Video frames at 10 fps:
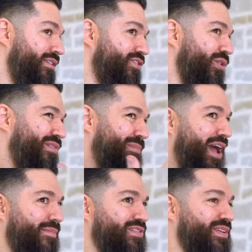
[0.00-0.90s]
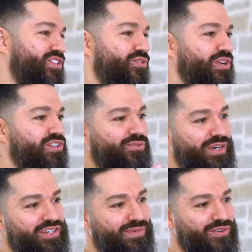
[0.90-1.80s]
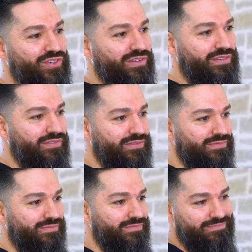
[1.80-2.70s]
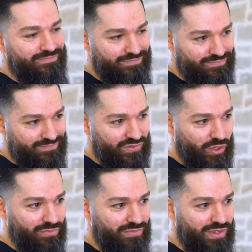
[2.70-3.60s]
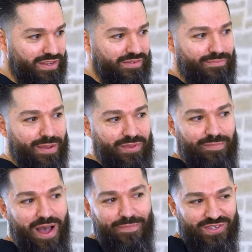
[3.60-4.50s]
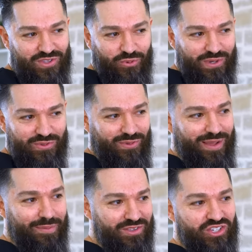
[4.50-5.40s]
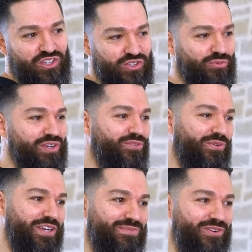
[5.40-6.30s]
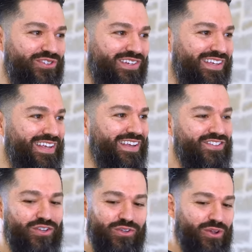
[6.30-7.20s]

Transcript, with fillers: So if it pops, it means you reach full range of motion. So. Maybe the pop isn't the reason why, maybe it's just because you reach full range of motion. True. So you